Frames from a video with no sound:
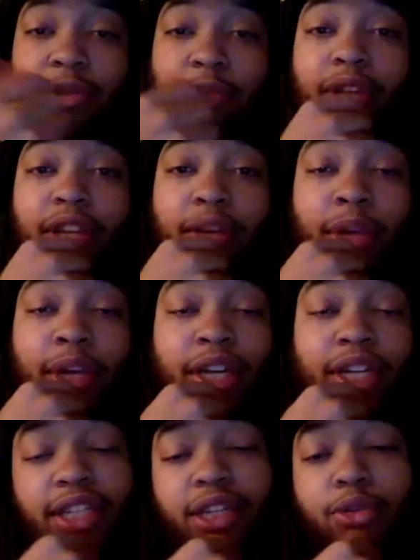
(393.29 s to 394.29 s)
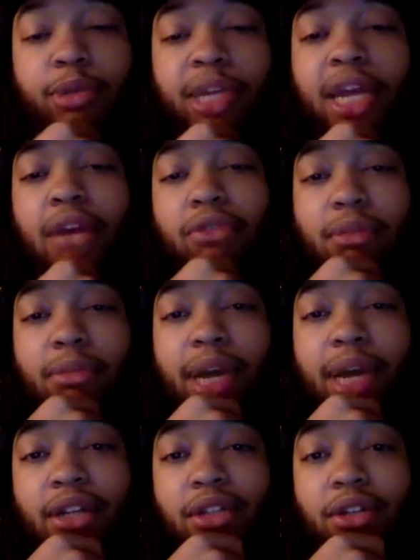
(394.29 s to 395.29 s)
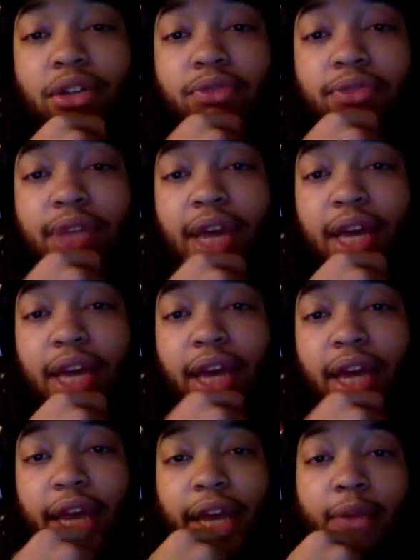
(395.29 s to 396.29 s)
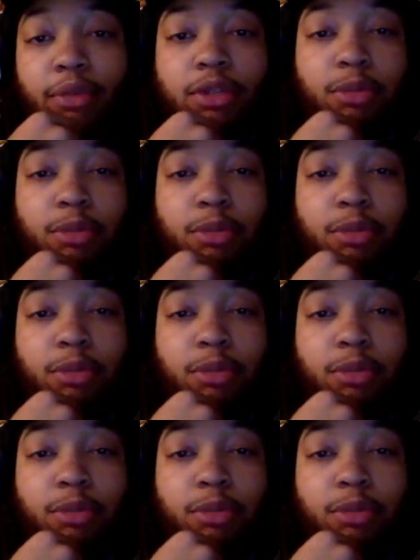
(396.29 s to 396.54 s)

have to play them, because then it'll be that rematch of that, and we're